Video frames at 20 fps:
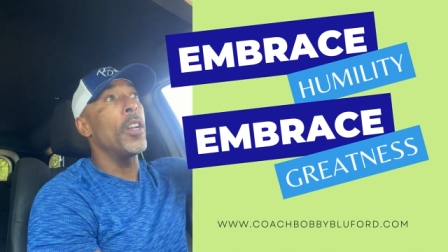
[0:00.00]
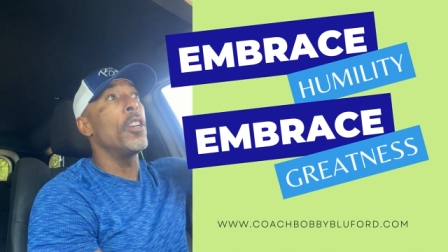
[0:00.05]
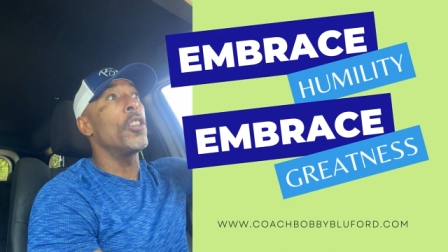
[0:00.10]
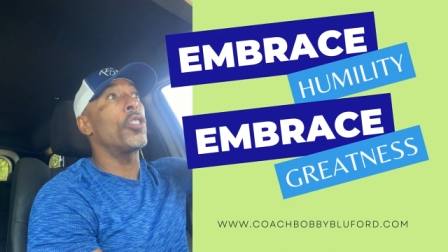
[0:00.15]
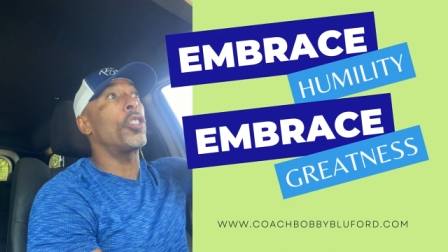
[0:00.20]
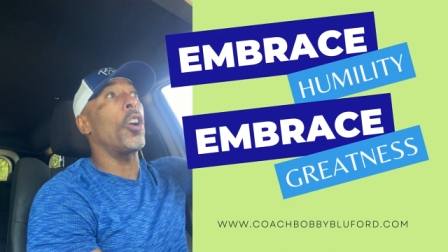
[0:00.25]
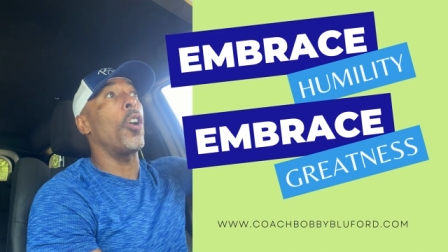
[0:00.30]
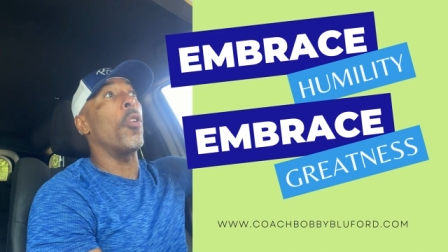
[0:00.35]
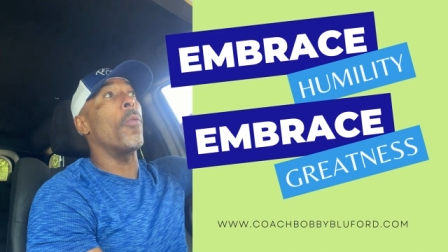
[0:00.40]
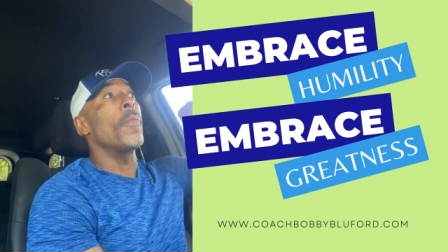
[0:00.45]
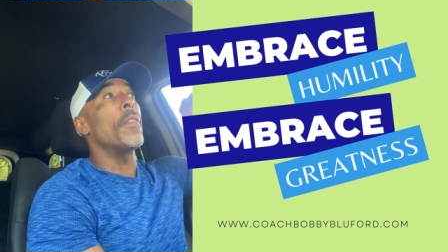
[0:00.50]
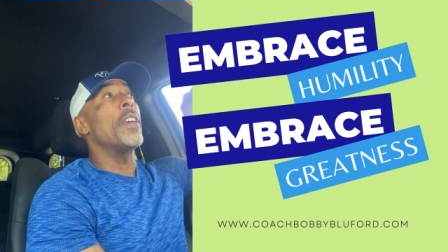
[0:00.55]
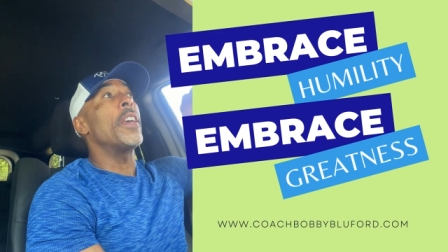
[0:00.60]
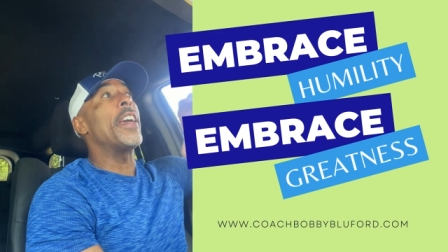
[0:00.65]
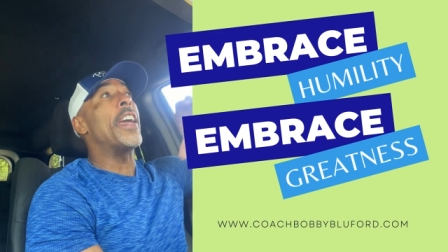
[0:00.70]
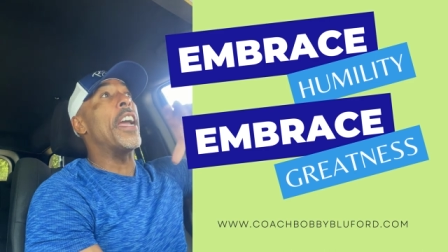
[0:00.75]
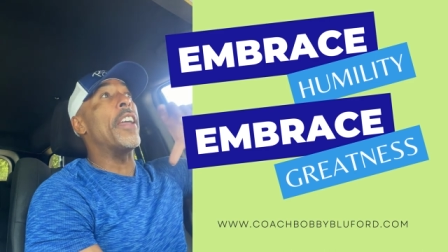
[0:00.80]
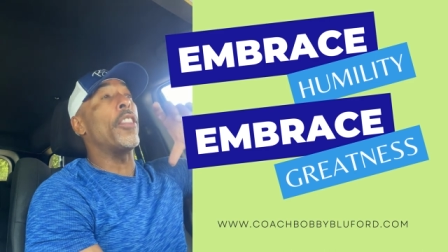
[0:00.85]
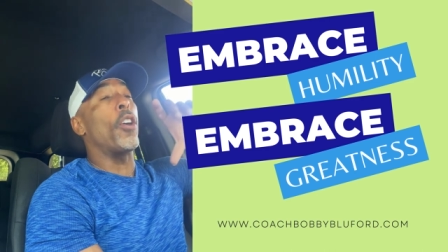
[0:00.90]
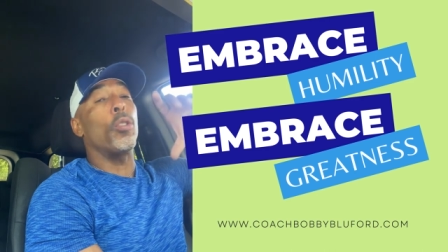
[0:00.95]
So
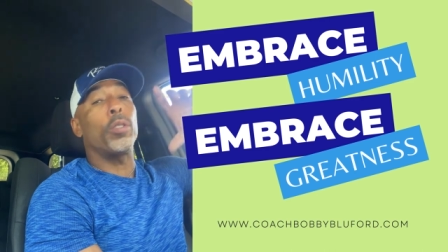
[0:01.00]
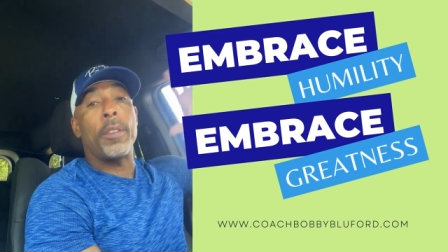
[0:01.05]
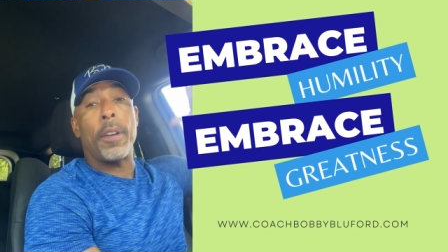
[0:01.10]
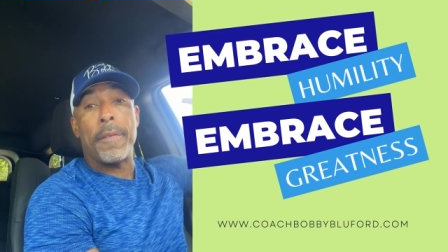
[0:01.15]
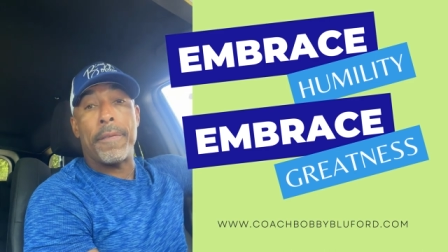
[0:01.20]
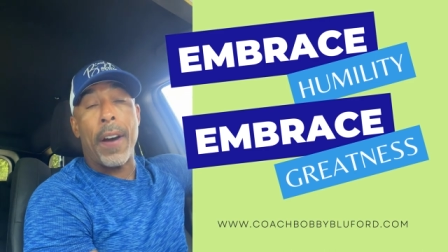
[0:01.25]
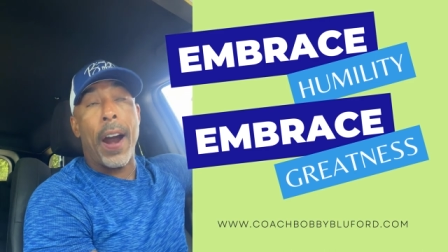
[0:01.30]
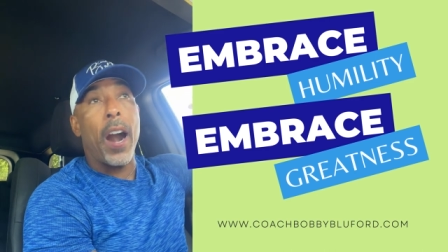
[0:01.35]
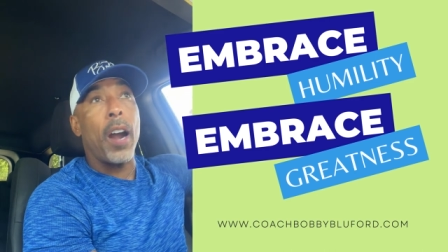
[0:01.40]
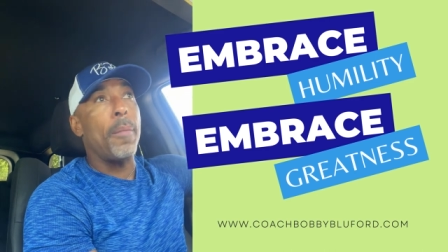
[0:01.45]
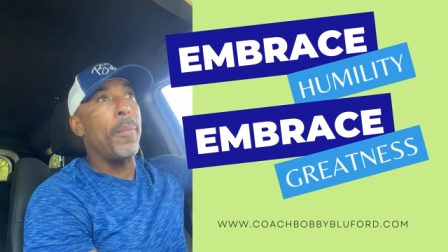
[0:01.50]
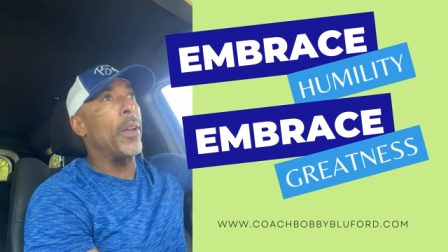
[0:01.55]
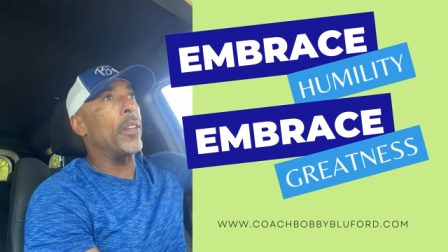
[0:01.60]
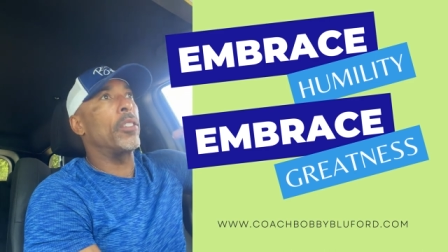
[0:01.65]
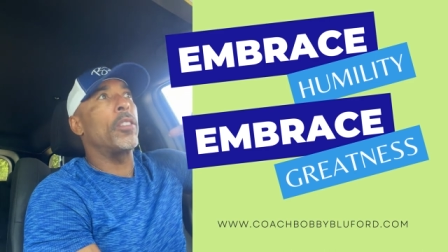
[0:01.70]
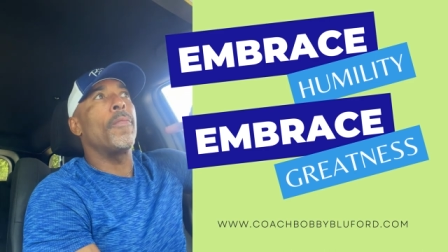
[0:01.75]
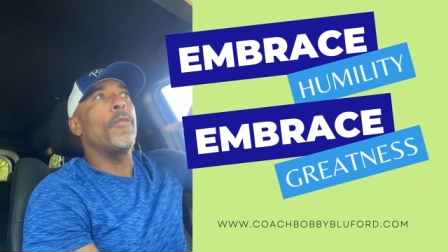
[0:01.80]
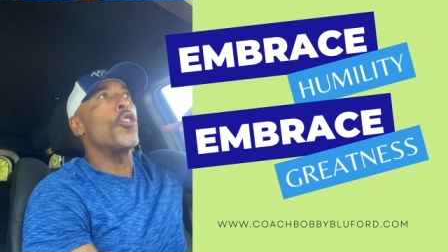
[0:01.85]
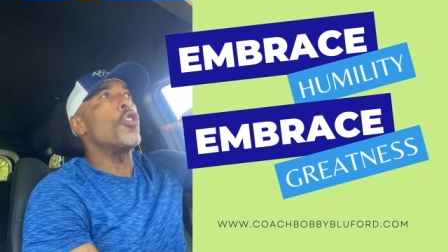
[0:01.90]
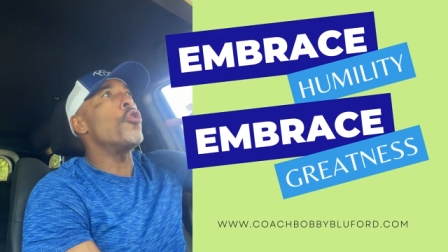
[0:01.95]
in those
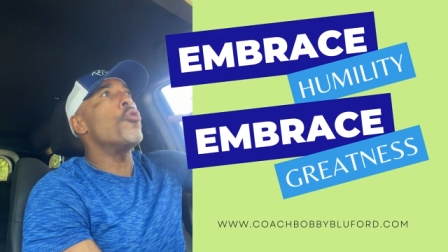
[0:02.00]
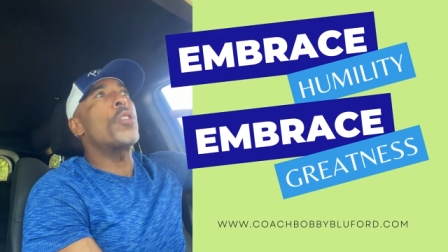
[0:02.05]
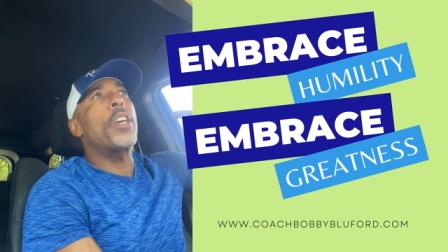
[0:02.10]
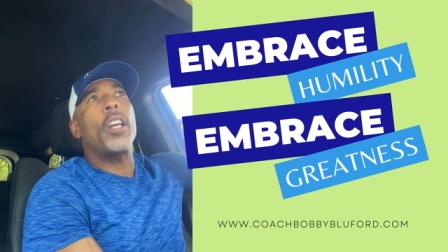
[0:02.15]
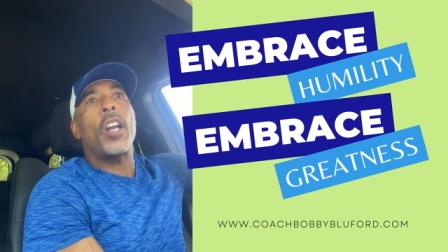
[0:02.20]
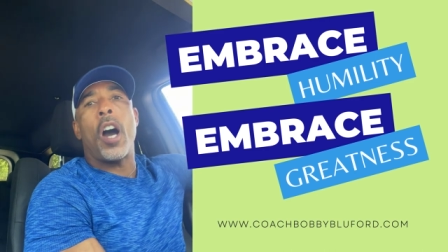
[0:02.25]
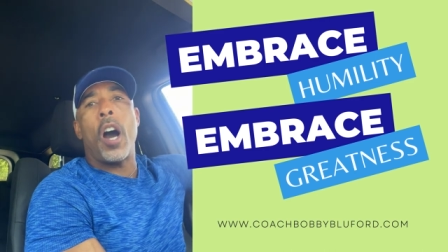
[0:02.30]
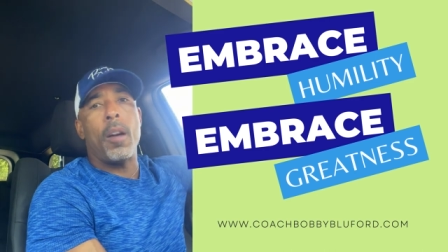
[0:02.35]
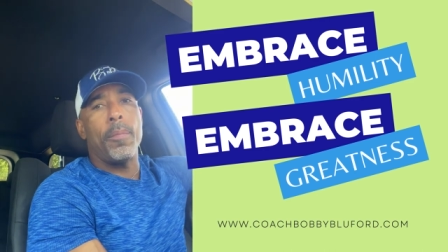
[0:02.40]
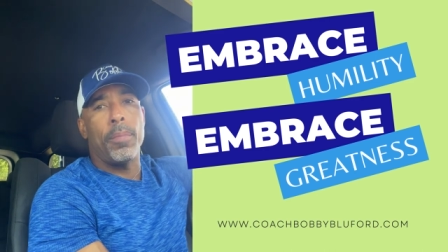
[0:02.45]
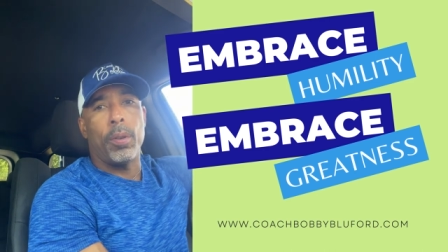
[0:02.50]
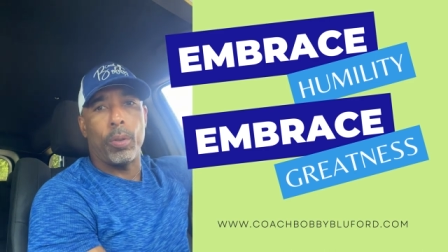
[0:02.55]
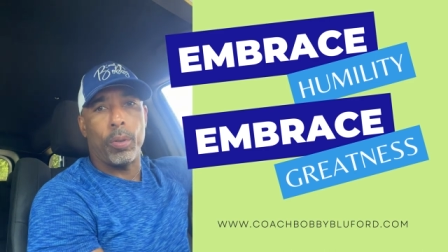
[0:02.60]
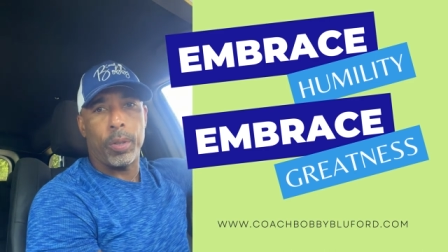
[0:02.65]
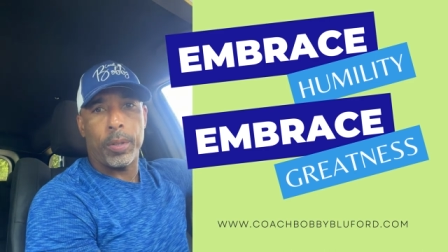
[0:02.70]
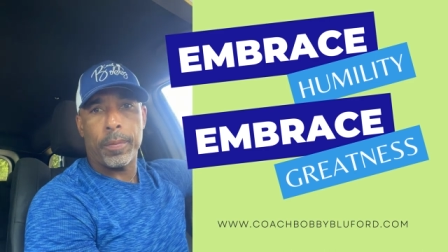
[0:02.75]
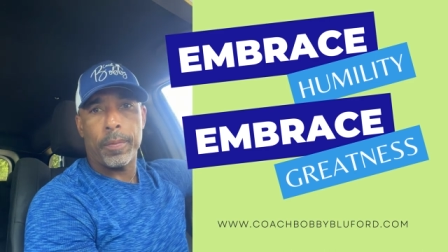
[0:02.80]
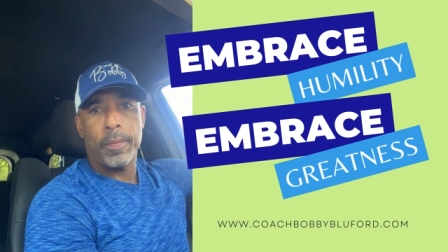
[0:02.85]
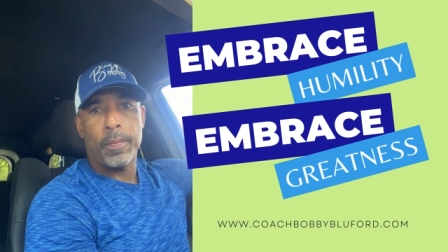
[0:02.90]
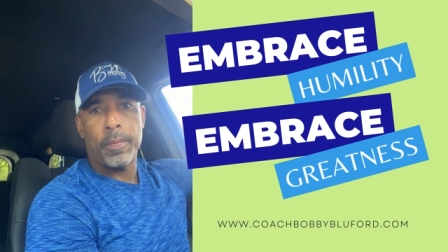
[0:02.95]
environments, you get humbled